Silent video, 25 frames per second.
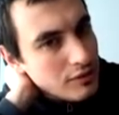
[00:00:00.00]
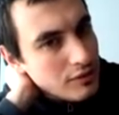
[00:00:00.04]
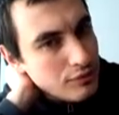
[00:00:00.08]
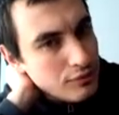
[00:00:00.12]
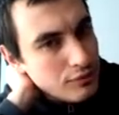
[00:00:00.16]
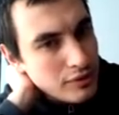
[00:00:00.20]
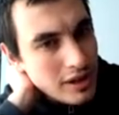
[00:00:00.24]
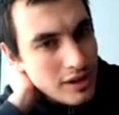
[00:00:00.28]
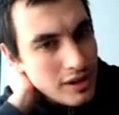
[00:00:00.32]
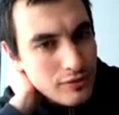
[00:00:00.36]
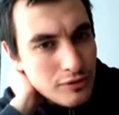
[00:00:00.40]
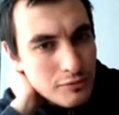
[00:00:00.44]

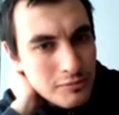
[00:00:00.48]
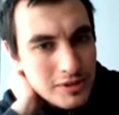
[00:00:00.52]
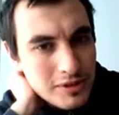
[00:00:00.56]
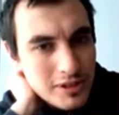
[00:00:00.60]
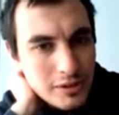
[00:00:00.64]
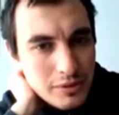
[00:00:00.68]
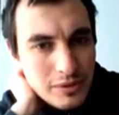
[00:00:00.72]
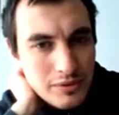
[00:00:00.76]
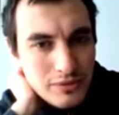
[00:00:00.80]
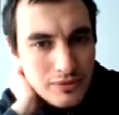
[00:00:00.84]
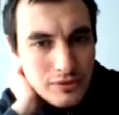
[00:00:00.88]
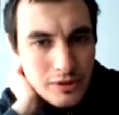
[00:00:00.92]
If we have a
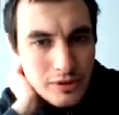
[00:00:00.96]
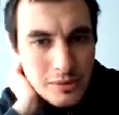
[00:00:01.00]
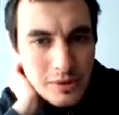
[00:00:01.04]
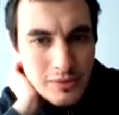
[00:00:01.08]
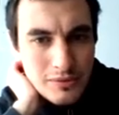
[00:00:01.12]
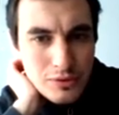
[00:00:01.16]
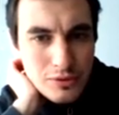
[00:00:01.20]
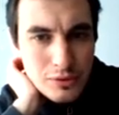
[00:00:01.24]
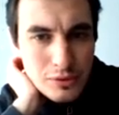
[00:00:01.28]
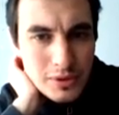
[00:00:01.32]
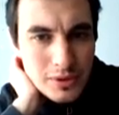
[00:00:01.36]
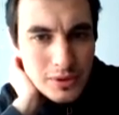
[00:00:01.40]
binary form
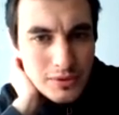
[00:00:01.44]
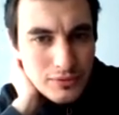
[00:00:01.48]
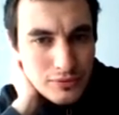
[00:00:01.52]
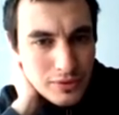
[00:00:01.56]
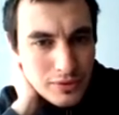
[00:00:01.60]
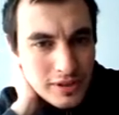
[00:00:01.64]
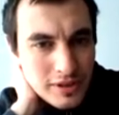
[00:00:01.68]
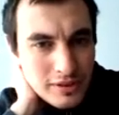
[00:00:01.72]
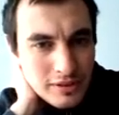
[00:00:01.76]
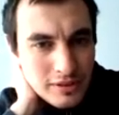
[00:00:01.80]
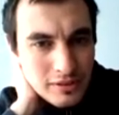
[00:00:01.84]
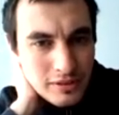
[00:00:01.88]
of degree
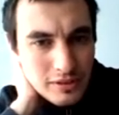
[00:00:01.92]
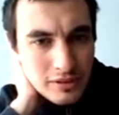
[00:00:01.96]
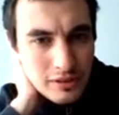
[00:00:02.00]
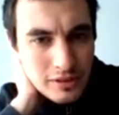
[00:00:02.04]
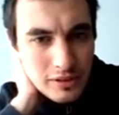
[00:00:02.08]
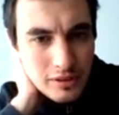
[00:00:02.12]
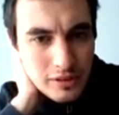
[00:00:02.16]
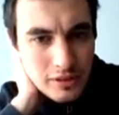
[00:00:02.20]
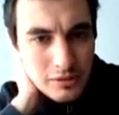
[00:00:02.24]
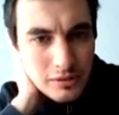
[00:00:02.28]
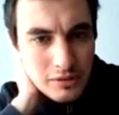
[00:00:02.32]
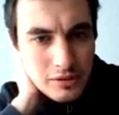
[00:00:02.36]
3,
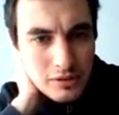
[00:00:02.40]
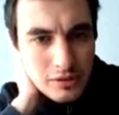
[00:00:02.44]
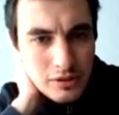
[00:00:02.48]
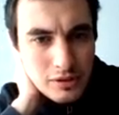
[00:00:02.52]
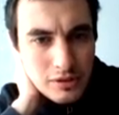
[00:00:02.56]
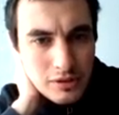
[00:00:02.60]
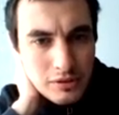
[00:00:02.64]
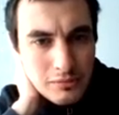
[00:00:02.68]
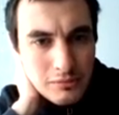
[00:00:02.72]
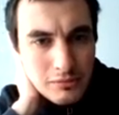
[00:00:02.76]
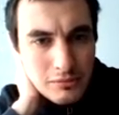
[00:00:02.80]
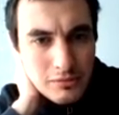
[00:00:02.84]

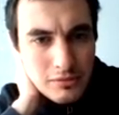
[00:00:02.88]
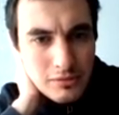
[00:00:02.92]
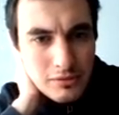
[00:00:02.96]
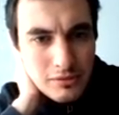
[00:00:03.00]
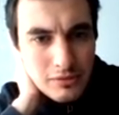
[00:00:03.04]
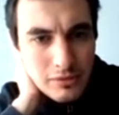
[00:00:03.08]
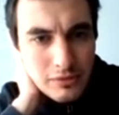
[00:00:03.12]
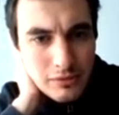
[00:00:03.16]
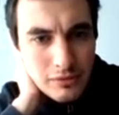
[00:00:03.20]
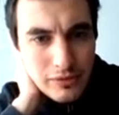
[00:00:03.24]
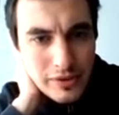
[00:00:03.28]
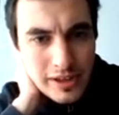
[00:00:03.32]

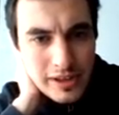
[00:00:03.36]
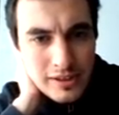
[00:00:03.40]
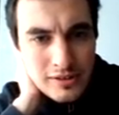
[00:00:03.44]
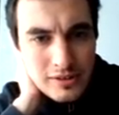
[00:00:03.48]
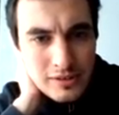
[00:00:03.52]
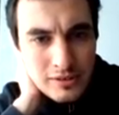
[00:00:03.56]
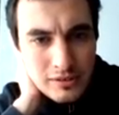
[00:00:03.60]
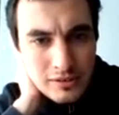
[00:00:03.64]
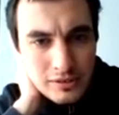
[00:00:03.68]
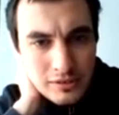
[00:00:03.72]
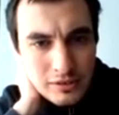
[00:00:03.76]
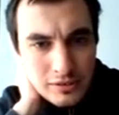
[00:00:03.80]

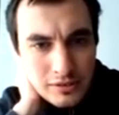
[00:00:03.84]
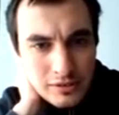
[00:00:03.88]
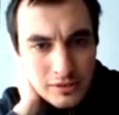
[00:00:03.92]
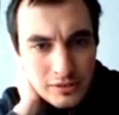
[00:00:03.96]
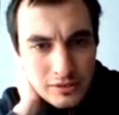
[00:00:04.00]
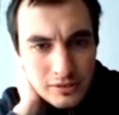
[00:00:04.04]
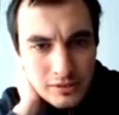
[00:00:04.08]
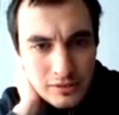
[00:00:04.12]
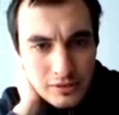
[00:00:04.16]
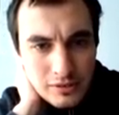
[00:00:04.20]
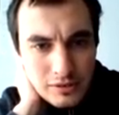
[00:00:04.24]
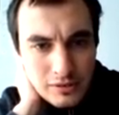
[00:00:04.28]
then
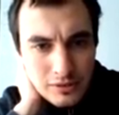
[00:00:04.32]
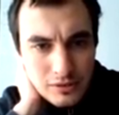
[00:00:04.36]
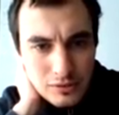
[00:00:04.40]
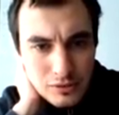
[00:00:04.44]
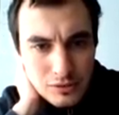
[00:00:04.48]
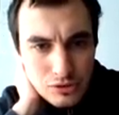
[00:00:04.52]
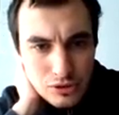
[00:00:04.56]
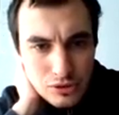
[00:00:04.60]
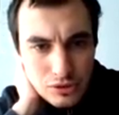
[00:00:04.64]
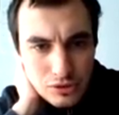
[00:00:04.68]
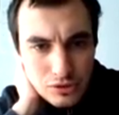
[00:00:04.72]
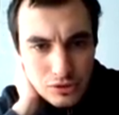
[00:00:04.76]

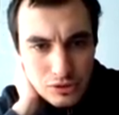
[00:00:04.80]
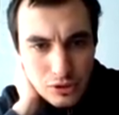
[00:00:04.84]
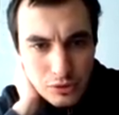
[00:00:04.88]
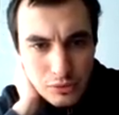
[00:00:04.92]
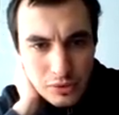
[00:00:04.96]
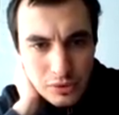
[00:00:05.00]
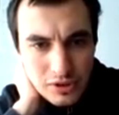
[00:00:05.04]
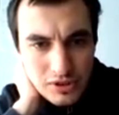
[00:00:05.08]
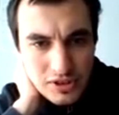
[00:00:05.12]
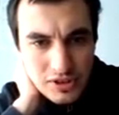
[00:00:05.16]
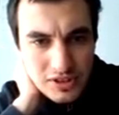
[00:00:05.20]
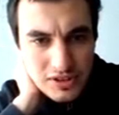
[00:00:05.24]
the
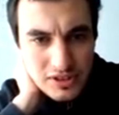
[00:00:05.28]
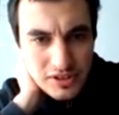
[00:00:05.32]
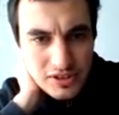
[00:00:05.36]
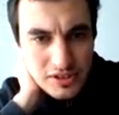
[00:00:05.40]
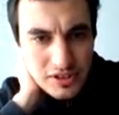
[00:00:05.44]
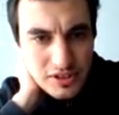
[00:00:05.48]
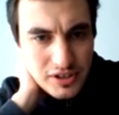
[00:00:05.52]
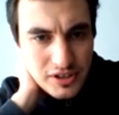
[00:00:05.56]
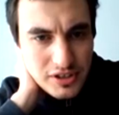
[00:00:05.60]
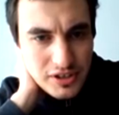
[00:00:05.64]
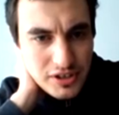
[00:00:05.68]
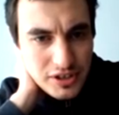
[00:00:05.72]

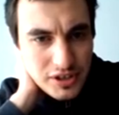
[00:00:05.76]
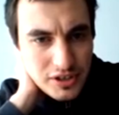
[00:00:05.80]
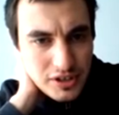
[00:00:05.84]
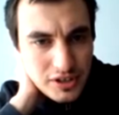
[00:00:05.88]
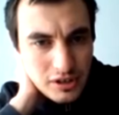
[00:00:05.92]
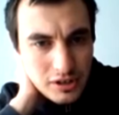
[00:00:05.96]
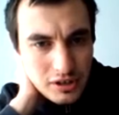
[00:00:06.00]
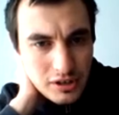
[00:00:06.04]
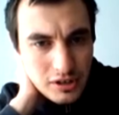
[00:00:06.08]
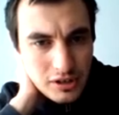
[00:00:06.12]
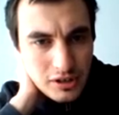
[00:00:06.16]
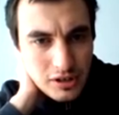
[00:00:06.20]
quantity
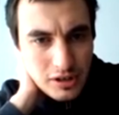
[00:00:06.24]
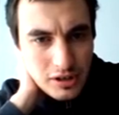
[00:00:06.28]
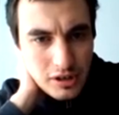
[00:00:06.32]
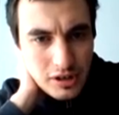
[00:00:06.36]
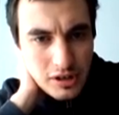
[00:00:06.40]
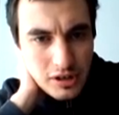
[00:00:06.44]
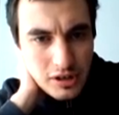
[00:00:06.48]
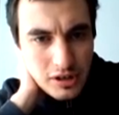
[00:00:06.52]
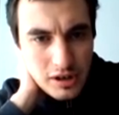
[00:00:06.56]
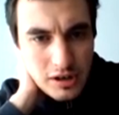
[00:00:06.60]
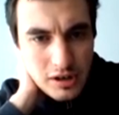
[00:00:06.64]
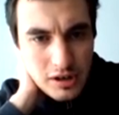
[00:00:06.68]

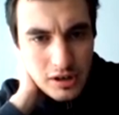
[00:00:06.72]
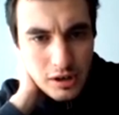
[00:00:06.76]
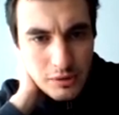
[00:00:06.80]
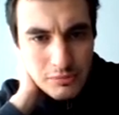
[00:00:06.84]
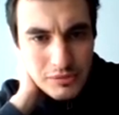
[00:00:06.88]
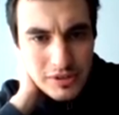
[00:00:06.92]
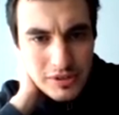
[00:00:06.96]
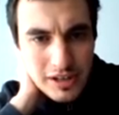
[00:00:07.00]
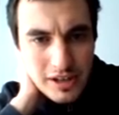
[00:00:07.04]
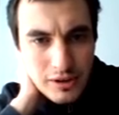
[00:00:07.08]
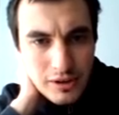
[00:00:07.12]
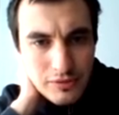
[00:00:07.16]

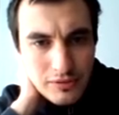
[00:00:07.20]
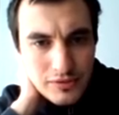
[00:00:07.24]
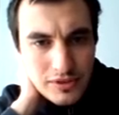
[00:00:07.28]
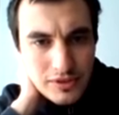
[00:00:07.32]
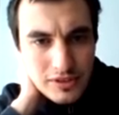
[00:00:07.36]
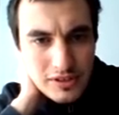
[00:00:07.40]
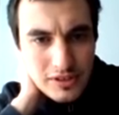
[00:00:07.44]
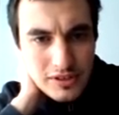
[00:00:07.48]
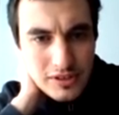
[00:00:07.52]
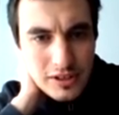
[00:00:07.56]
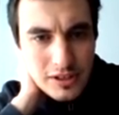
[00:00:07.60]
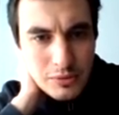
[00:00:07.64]
lambda of
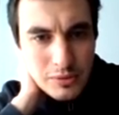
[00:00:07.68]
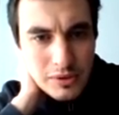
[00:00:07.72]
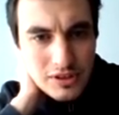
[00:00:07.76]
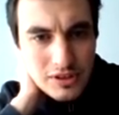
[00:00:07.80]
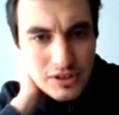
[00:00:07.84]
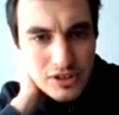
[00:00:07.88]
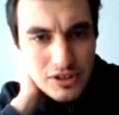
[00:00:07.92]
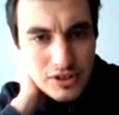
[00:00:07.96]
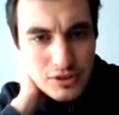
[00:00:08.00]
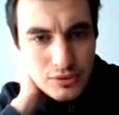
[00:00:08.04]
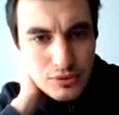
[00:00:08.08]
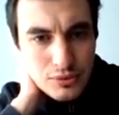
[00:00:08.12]

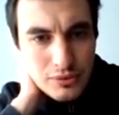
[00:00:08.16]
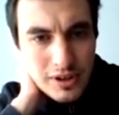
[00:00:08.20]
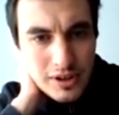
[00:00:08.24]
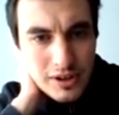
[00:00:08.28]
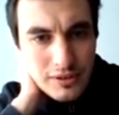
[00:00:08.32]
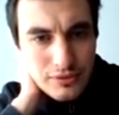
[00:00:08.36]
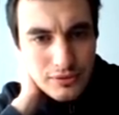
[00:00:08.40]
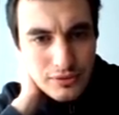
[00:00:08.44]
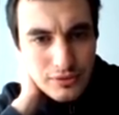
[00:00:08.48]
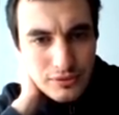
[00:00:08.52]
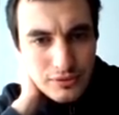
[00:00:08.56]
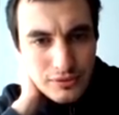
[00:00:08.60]
D1,
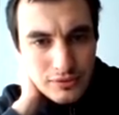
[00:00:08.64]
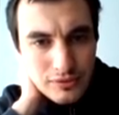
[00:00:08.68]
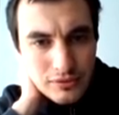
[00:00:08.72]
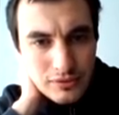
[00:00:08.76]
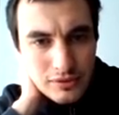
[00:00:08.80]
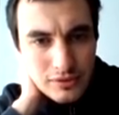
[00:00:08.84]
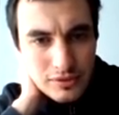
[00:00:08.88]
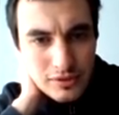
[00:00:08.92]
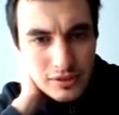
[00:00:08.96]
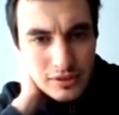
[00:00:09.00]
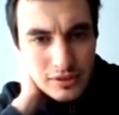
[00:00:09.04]
D2F